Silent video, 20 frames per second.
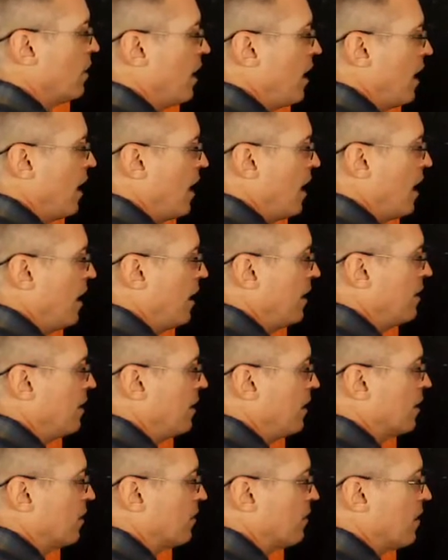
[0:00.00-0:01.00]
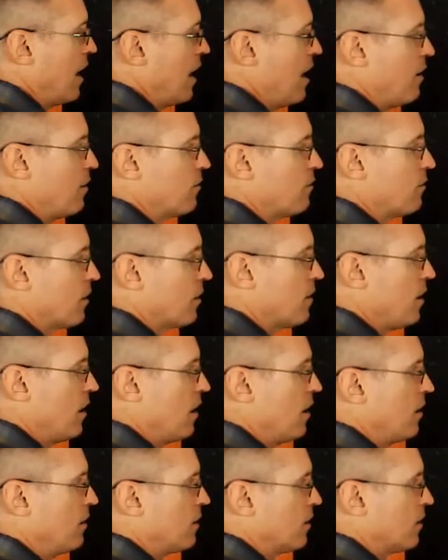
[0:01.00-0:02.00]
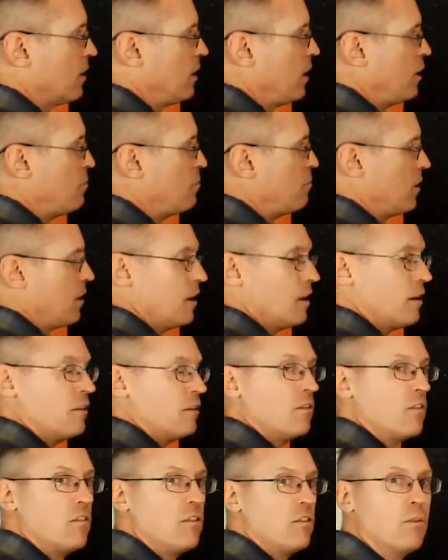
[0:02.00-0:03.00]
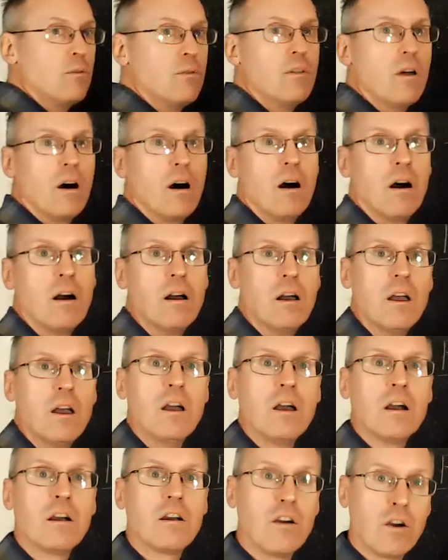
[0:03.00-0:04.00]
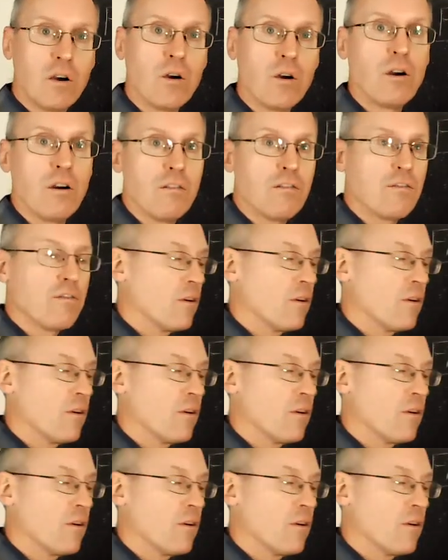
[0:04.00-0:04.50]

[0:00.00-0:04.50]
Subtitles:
and it allows the car to keep into the curve.